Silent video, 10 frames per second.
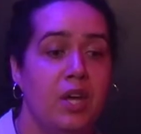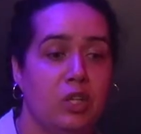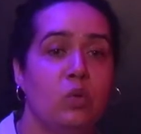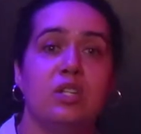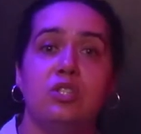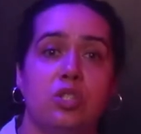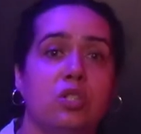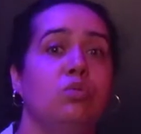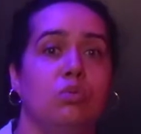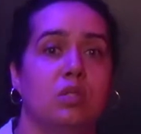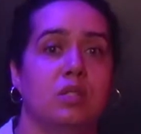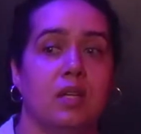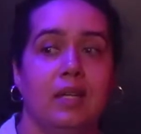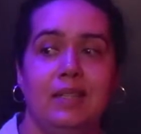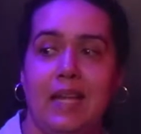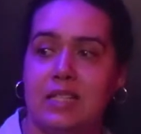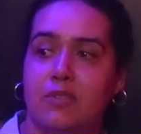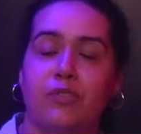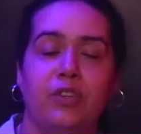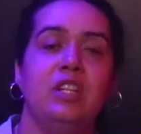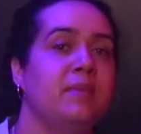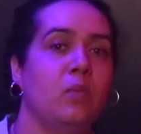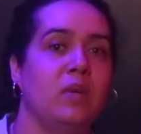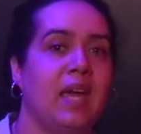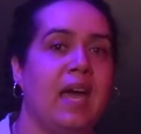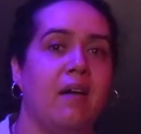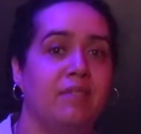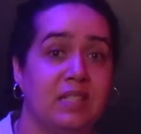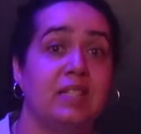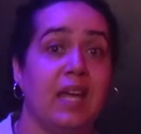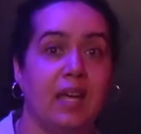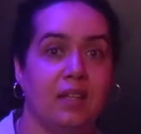You can choose. That's the freedom that we have today.